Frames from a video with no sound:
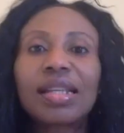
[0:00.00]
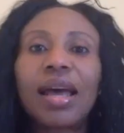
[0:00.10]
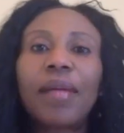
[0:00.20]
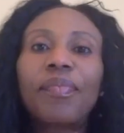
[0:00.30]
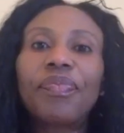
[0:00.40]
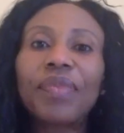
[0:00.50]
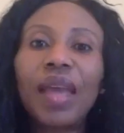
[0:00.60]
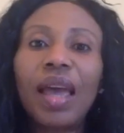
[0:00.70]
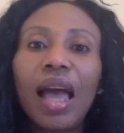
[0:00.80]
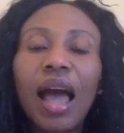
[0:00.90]

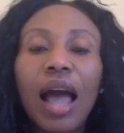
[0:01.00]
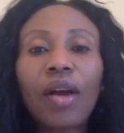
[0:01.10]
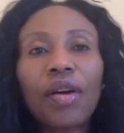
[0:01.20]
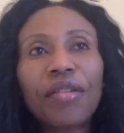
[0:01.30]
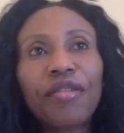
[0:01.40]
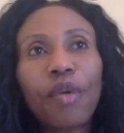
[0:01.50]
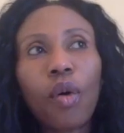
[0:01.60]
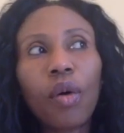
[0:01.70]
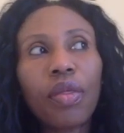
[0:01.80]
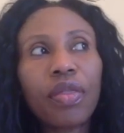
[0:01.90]
I got it
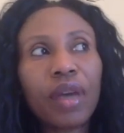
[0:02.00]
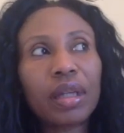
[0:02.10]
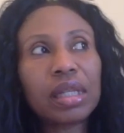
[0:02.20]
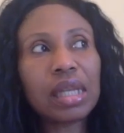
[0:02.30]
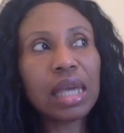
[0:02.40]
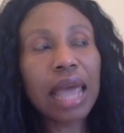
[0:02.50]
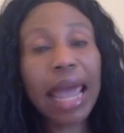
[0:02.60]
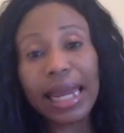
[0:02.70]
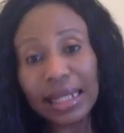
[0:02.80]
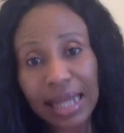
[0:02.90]
for
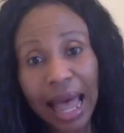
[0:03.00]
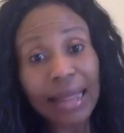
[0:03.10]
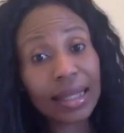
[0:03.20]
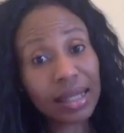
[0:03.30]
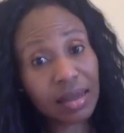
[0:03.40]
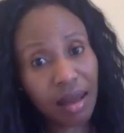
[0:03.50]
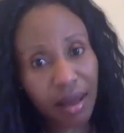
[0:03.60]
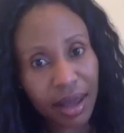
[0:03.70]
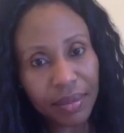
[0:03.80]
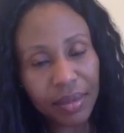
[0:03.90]
38 at the
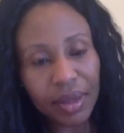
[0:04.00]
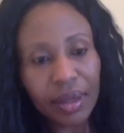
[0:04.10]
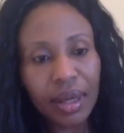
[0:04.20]
time.